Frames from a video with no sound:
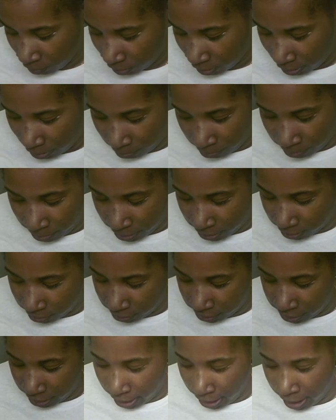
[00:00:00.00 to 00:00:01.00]
that
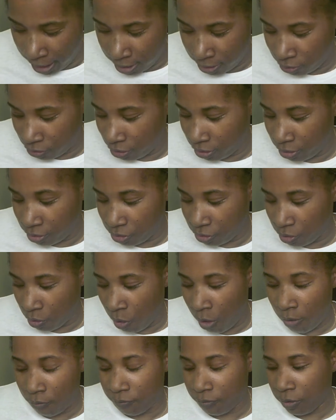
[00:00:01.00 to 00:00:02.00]
basically asks you to show
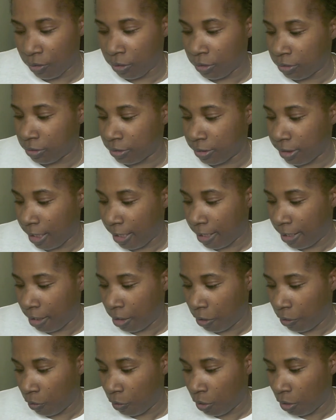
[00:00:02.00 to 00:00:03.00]
off your
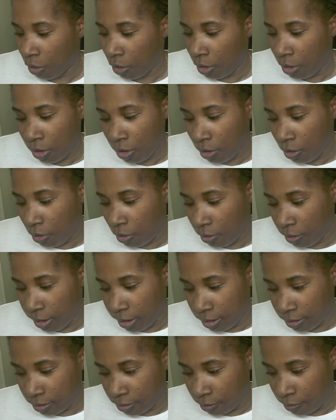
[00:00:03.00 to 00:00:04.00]
style on
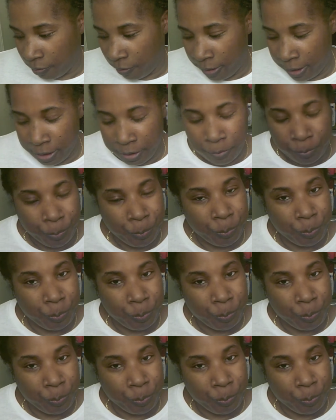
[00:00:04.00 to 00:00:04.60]
Instagram,